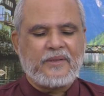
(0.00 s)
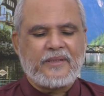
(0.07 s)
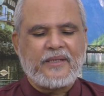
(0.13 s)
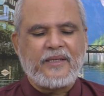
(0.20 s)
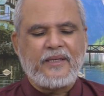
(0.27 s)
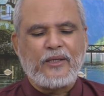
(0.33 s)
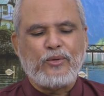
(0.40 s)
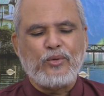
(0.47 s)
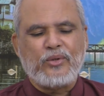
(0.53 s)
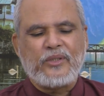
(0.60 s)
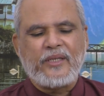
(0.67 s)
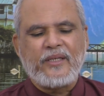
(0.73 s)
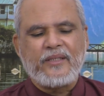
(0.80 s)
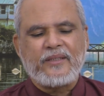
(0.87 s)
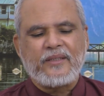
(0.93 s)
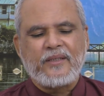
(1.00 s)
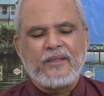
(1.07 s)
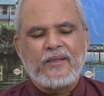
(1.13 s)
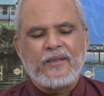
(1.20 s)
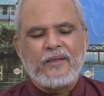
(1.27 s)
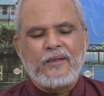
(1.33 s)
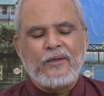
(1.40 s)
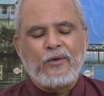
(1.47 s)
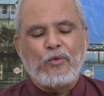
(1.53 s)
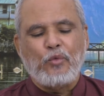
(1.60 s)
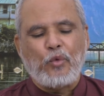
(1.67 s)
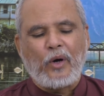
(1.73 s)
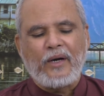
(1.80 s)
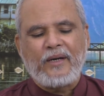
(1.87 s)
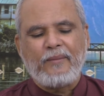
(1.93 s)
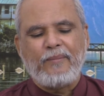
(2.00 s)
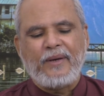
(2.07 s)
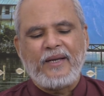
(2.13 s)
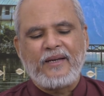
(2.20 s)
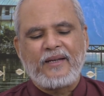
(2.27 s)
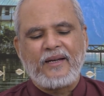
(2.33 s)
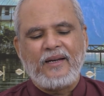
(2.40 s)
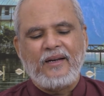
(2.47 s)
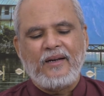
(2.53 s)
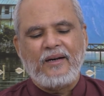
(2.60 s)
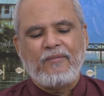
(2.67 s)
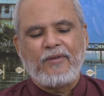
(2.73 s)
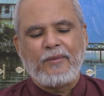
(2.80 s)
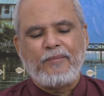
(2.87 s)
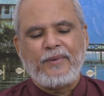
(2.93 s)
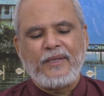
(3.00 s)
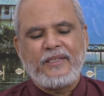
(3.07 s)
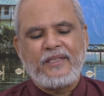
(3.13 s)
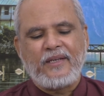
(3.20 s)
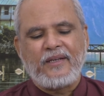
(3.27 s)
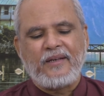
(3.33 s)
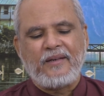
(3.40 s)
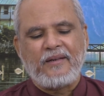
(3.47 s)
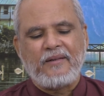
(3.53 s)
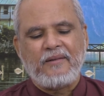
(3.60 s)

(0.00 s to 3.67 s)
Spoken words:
King Yadu says, what a man can learn from pigeon?